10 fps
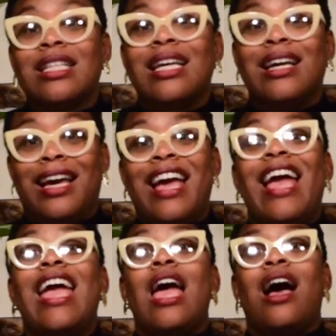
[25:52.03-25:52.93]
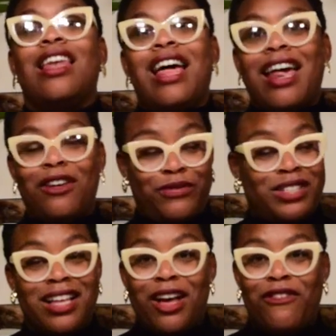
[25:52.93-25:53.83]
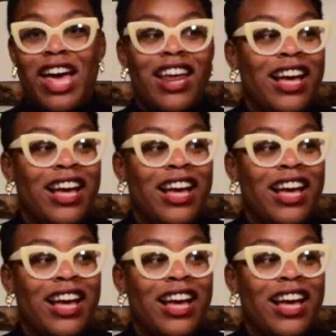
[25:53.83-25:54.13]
I take a lot of stuff.